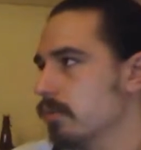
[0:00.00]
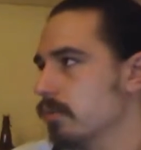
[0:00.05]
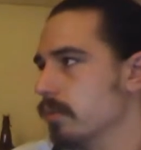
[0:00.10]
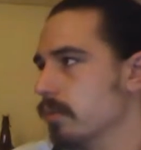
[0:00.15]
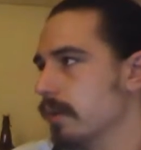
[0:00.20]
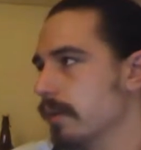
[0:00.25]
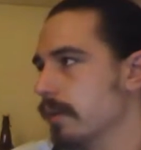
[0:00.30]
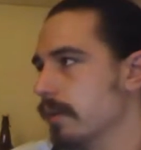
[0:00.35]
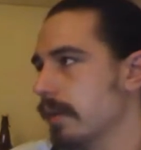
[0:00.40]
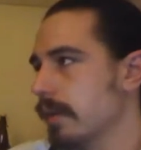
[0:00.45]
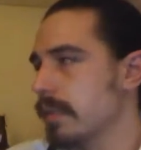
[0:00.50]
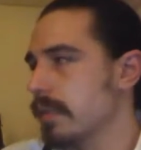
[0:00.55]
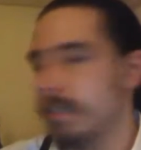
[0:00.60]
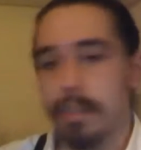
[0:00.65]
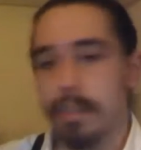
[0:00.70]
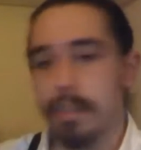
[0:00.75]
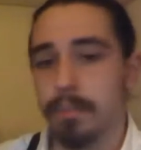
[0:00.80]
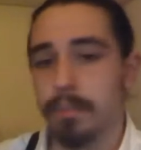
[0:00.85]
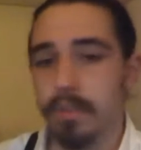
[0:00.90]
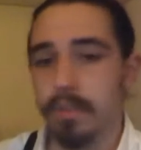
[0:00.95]
really light and
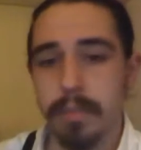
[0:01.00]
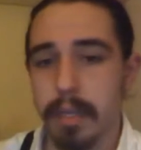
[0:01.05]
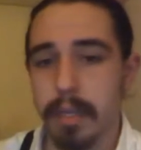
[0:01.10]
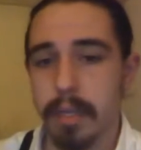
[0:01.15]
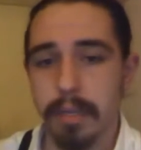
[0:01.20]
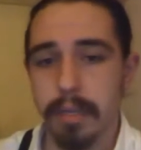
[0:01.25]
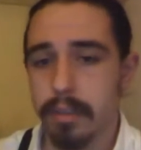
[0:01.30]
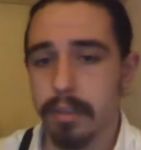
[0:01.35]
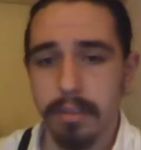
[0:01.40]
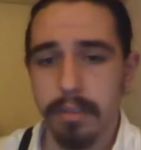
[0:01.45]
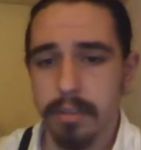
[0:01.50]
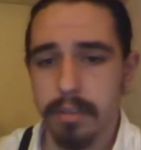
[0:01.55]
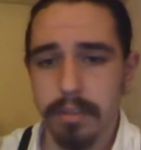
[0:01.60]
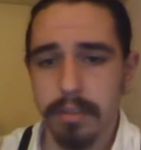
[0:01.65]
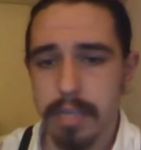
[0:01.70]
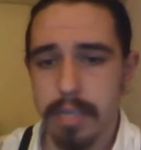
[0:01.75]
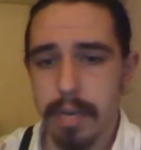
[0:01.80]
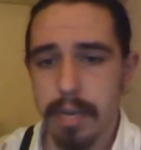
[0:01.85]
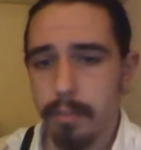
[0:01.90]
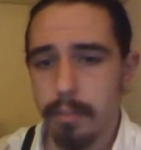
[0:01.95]
simple smelling.
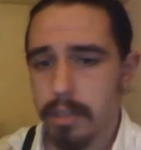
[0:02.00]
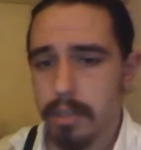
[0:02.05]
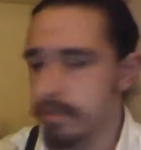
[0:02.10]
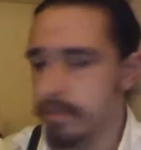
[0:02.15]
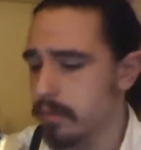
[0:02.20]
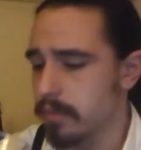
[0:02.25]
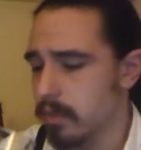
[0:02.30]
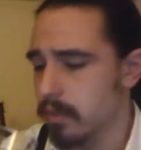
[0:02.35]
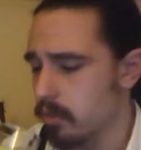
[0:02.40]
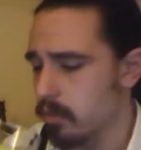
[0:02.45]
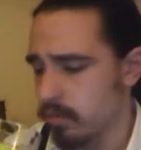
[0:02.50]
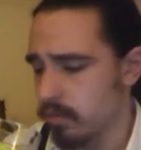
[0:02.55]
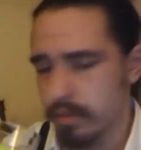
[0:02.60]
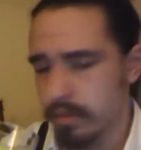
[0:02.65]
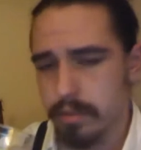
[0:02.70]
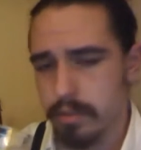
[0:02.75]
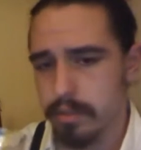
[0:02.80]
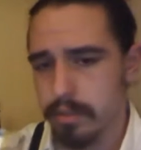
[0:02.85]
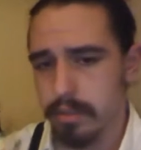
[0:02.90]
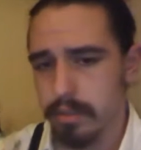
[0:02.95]
There's not much of a nose.
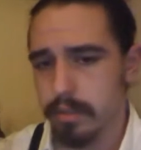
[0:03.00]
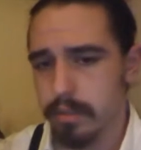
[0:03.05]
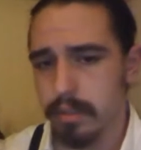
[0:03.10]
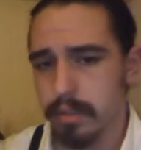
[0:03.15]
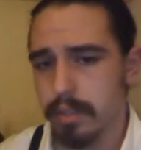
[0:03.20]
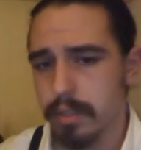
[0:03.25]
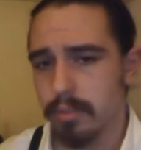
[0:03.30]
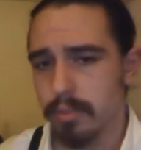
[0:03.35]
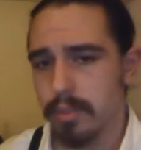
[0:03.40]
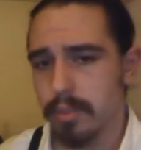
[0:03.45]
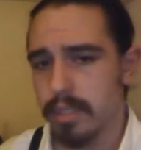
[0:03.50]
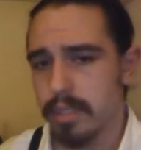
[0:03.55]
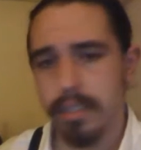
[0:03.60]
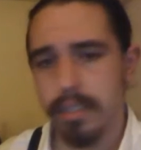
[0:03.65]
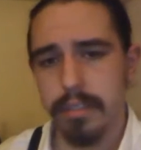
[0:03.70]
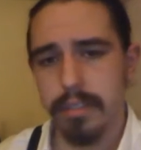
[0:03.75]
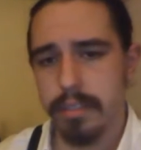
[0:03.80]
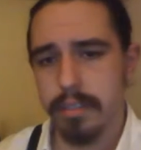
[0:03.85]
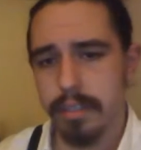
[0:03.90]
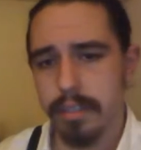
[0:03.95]
It's just a little bit
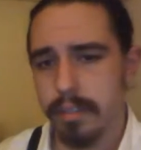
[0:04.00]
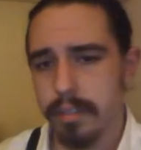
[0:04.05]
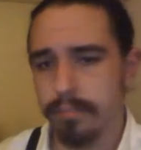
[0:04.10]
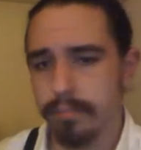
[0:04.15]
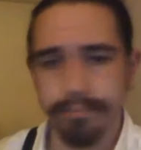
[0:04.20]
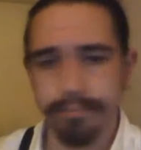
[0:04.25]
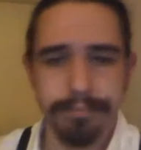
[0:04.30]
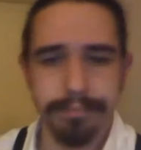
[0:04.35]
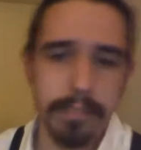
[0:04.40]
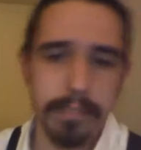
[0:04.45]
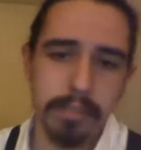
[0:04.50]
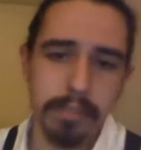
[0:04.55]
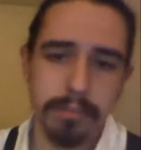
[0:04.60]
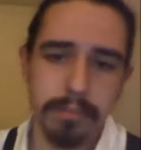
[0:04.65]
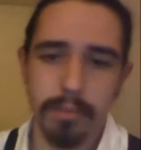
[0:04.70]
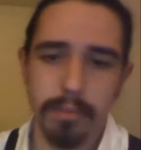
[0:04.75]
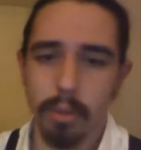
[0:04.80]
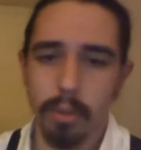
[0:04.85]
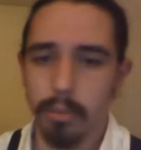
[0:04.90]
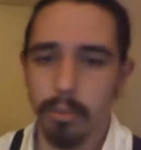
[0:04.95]
yeasty,
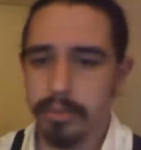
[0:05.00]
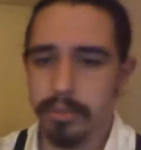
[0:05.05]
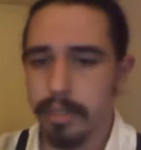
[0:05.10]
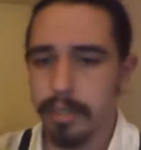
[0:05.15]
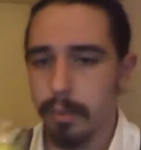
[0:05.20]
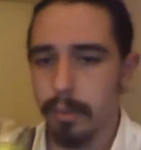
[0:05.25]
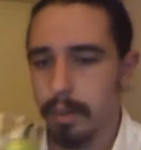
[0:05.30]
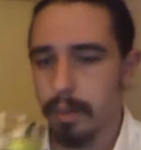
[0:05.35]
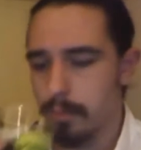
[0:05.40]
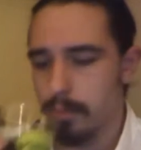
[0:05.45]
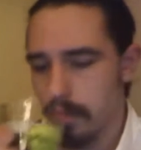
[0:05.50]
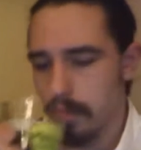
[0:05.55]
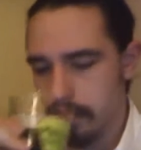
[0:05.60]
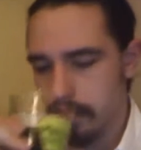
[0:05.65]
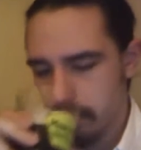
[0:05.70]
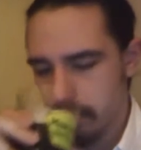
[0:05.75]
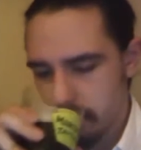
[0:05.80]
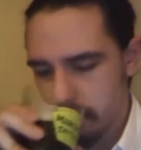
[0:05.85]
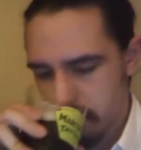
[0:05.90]
and almost like white bread.